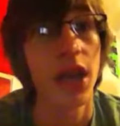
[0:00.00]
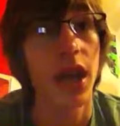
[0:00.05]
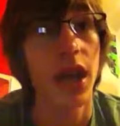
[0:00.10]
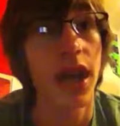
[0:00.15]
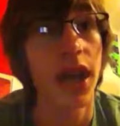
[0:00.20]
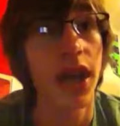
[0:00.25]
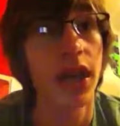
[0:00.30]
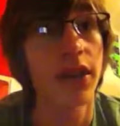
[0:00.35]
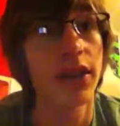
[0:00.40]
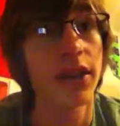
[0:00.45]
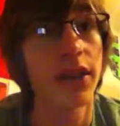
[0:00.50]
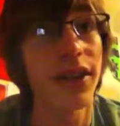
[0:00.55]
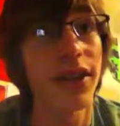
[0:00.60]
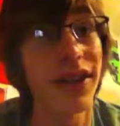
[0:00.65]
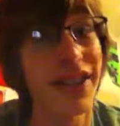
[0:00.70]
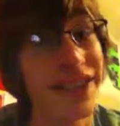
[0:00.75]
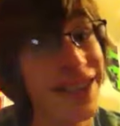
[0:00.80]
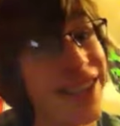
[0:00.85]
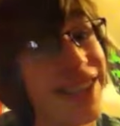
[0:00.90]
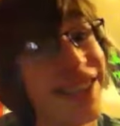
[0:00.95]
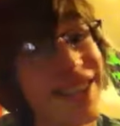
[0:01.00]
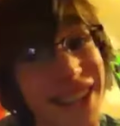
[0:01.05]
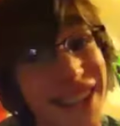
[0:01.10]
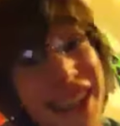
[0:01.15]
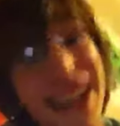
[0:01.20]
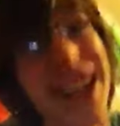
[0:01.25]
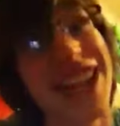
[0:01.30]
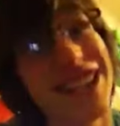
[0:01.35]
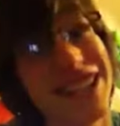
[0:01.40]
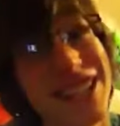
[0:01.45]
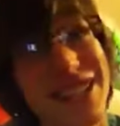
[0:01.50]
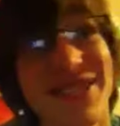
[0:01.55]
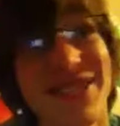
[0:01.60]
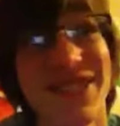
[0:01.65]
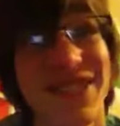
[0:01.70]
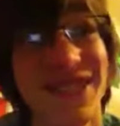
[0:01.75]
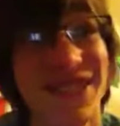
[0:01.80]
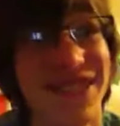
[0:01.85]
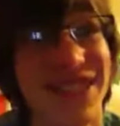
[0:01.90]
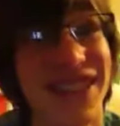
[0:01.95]
And, because she
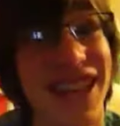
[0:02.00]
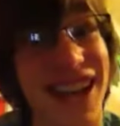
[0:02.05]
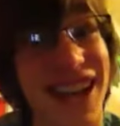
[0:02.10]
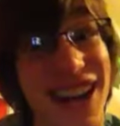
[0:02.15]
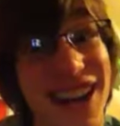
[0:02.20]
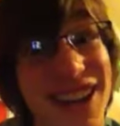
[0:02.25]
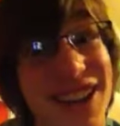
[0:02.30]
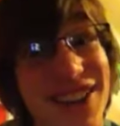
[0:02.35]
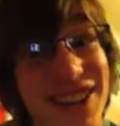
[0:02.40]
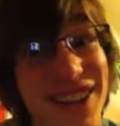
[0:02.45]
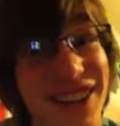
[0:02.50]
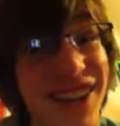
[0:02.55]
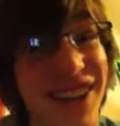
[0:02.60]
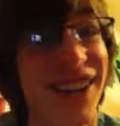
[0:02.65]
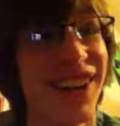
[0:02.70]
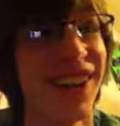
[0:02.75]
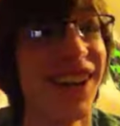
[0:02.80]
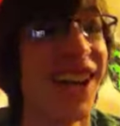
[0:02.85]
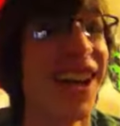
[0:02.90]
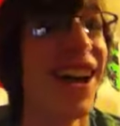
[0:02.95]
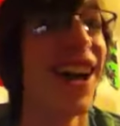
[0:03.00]
would do that, I know her.